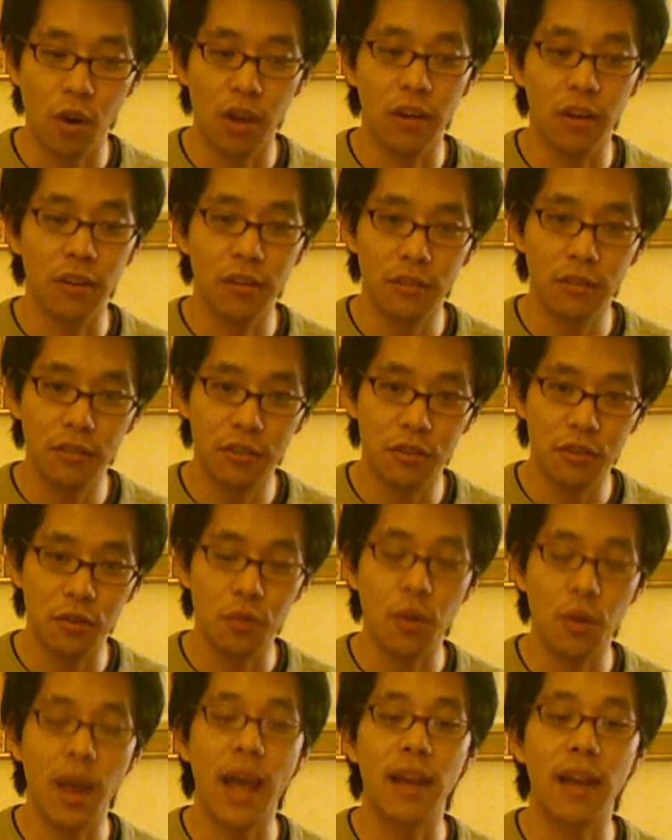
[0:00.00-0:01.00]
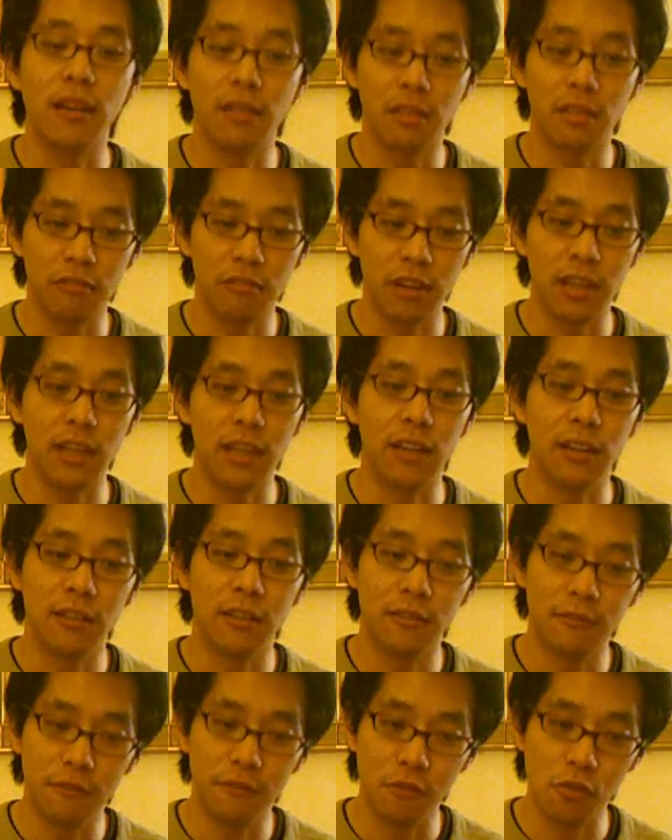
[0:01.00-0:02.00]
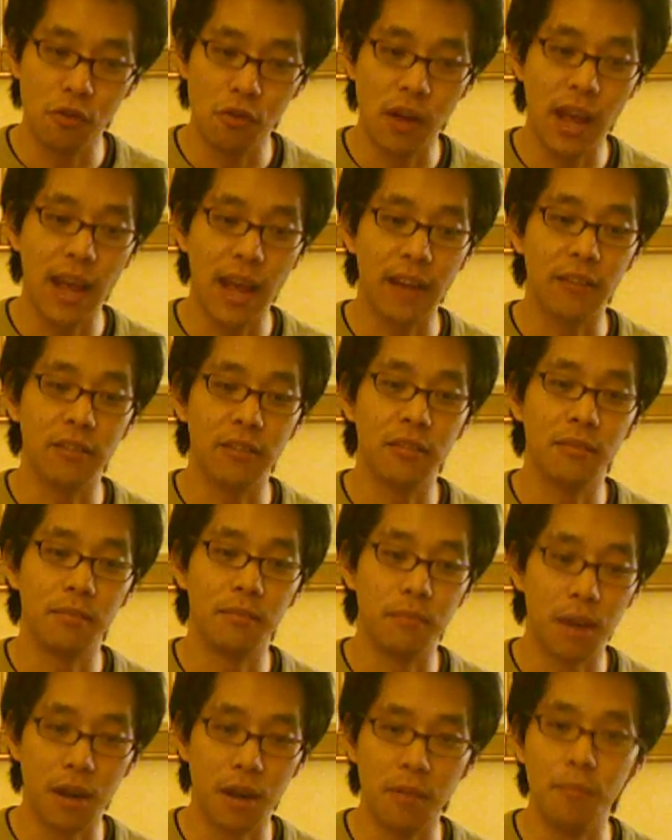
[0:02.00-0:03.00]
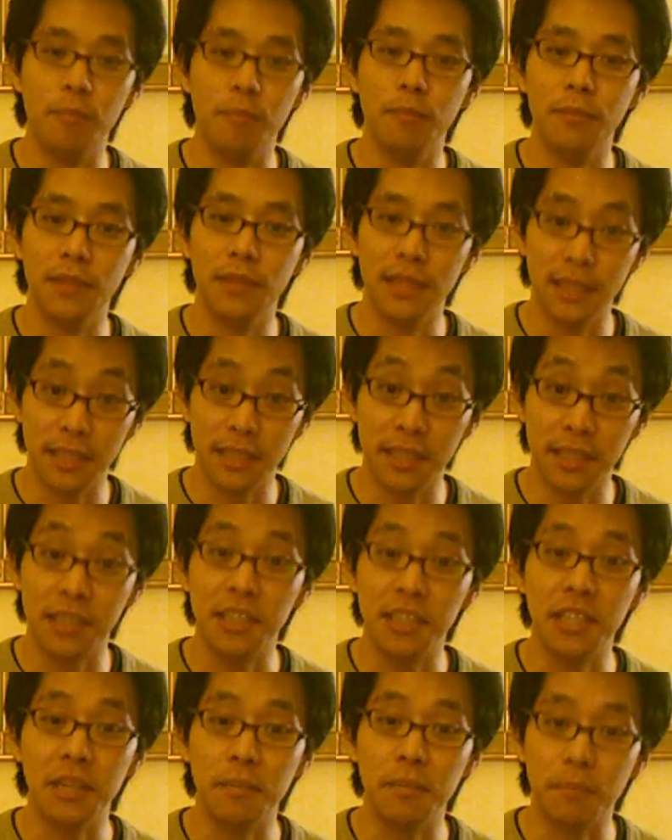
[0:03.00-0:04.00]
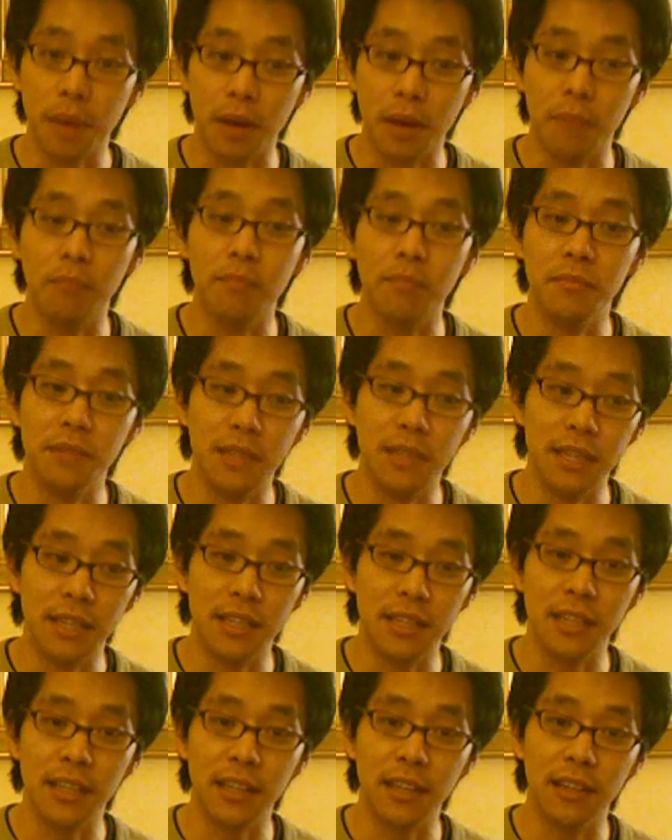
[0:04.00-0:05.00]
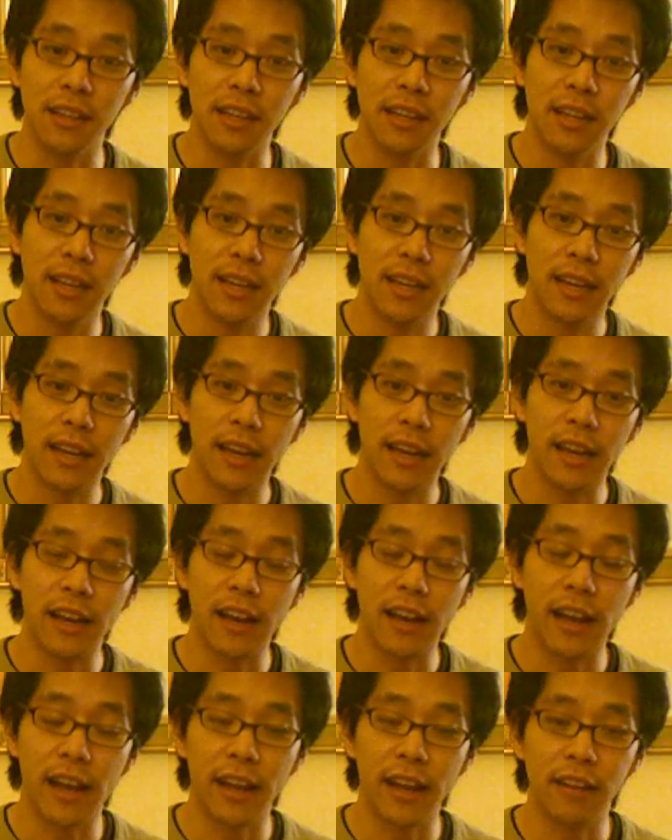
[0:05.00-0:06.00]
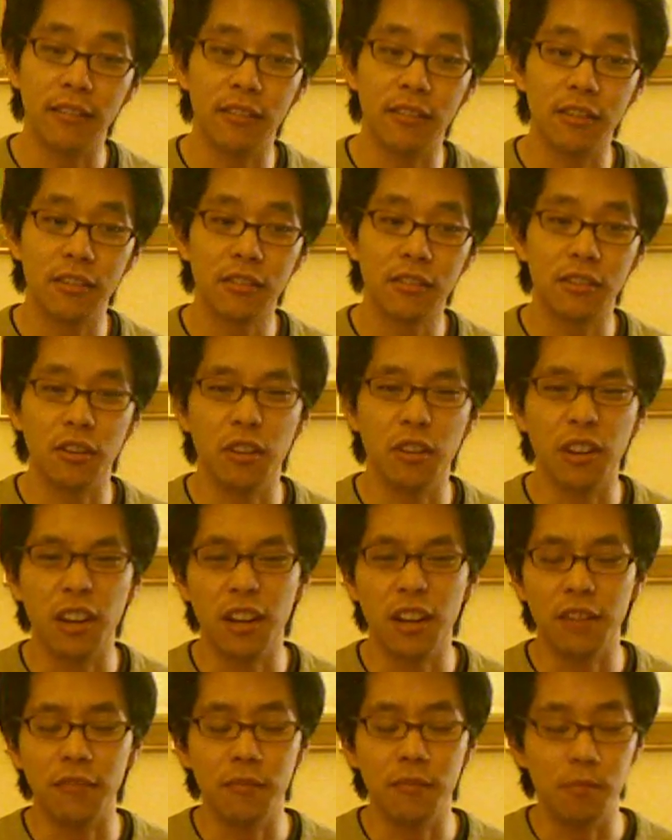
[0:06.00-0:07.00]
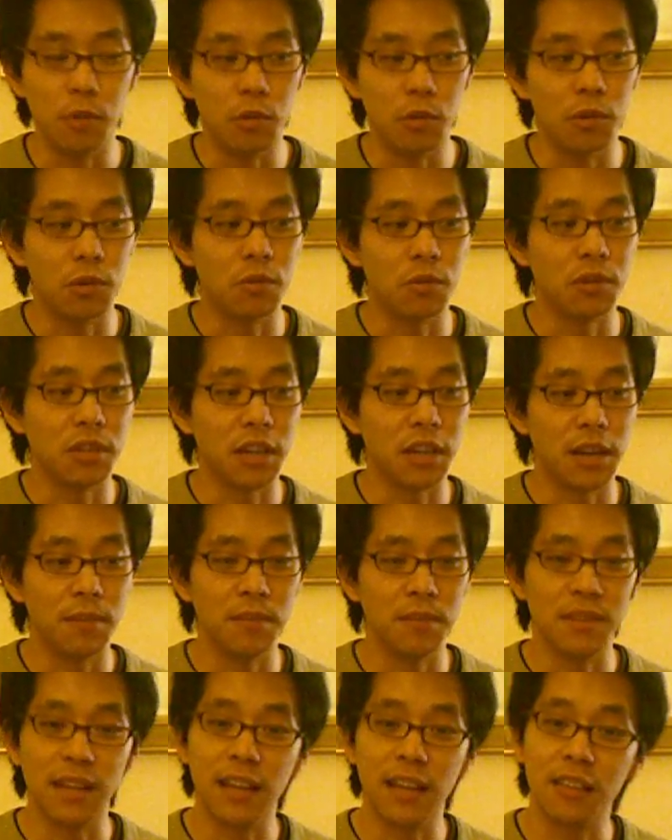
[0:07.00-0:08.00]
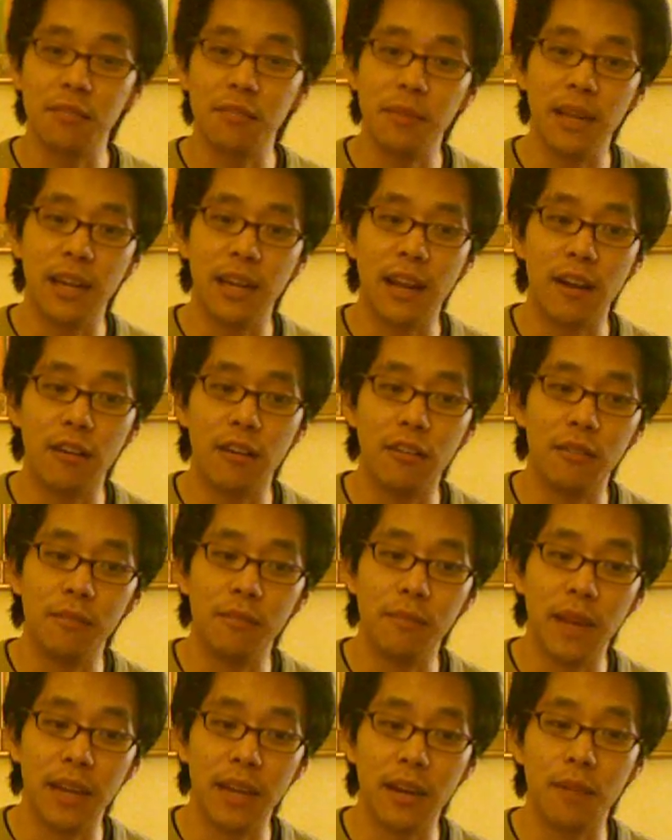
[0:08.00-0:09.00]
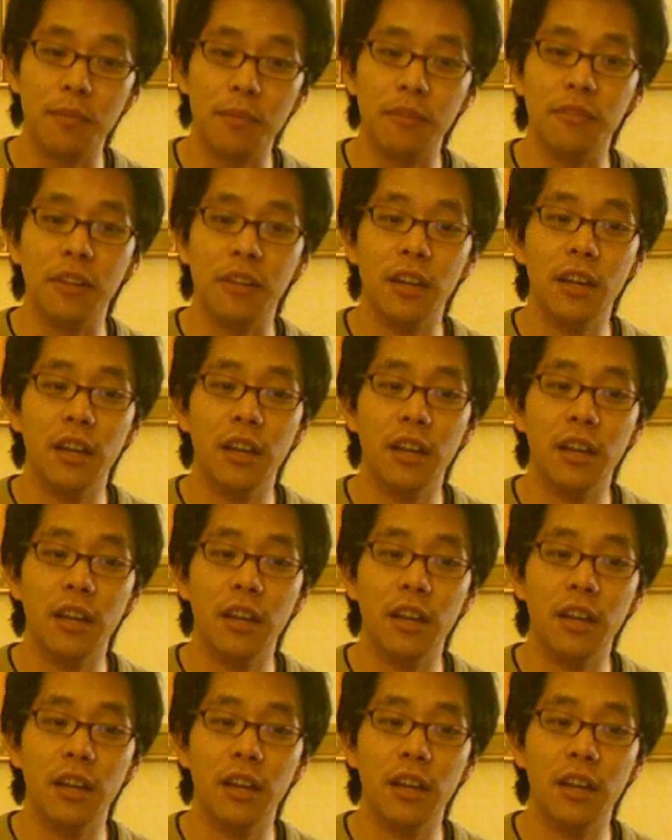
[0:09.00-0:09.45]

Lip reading: 1, 2 and 3, 4 and bum ditty, bum ditty. And so in kind of musical terms, that's made up of